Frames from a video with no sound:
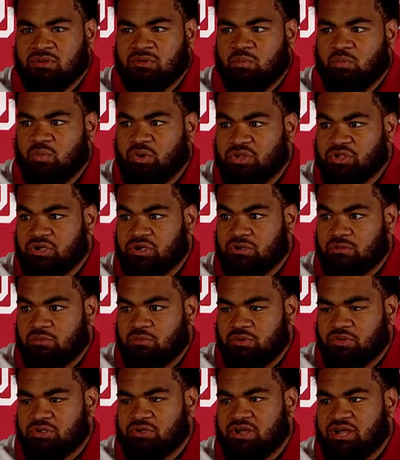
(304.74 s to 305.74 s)
when you're
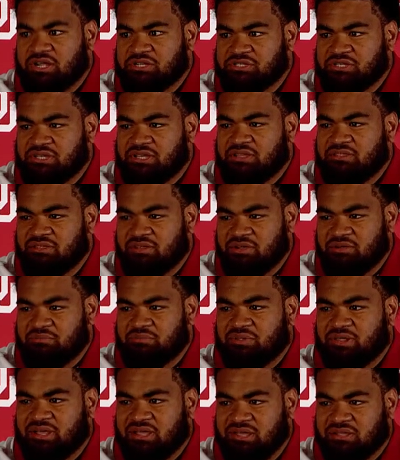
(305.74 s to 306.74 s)
when you're actually in there and
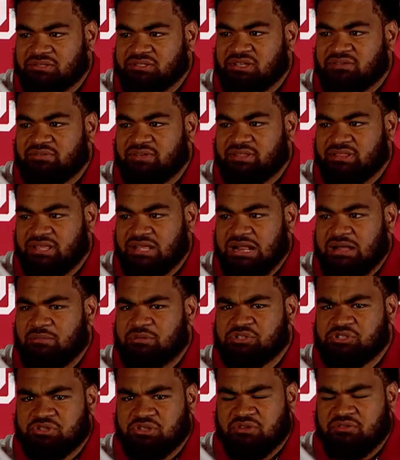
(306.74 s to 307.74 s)
playing and stuff like that how
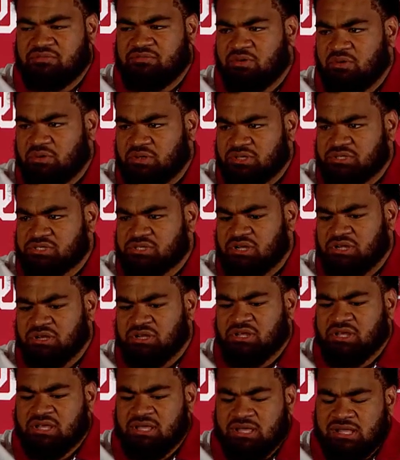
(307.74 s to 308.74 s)
much you need to focus on
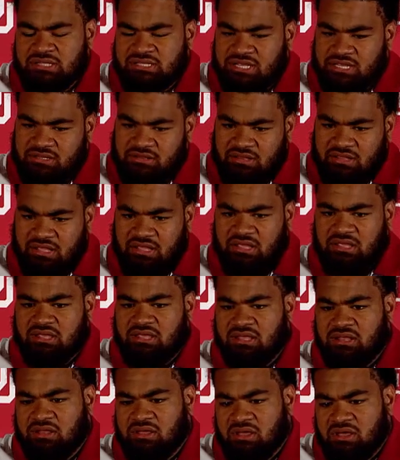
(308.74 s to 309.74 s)
technique
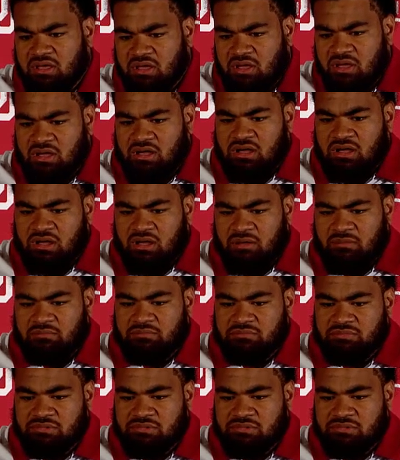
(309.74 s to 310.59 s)
and uh,